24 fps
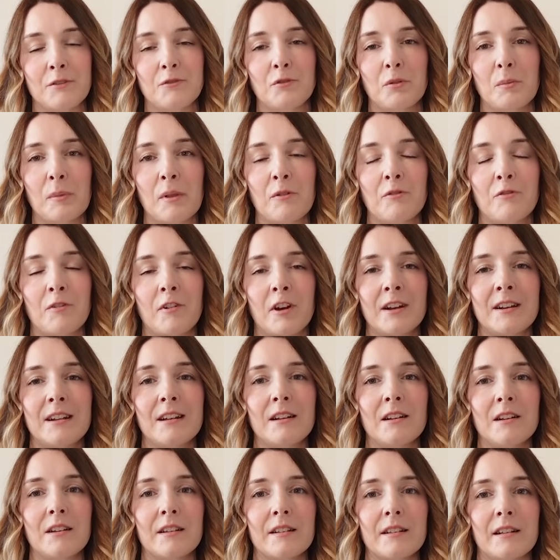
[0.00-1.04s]
From the front,
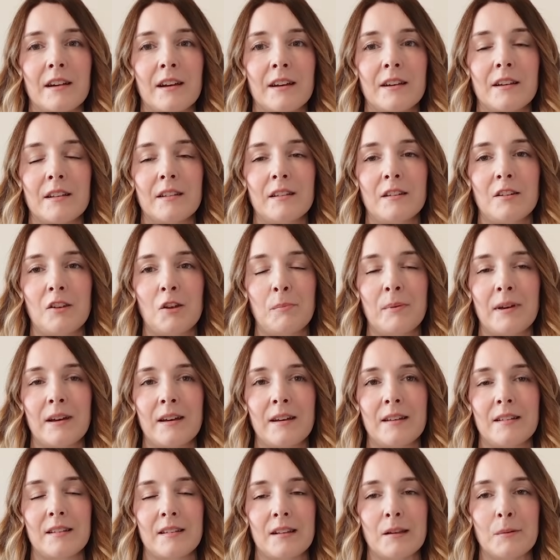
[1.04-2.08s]
it looks like a
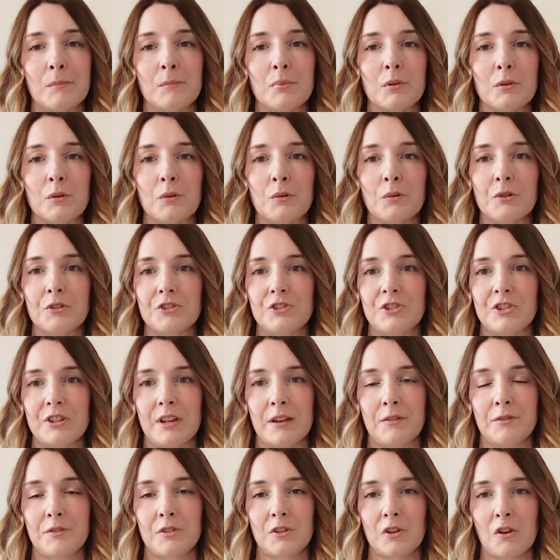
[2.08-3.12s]
super simple
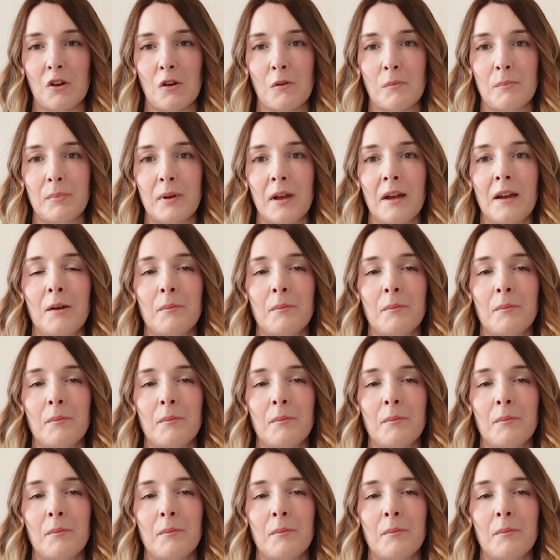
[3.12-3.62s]
shift top,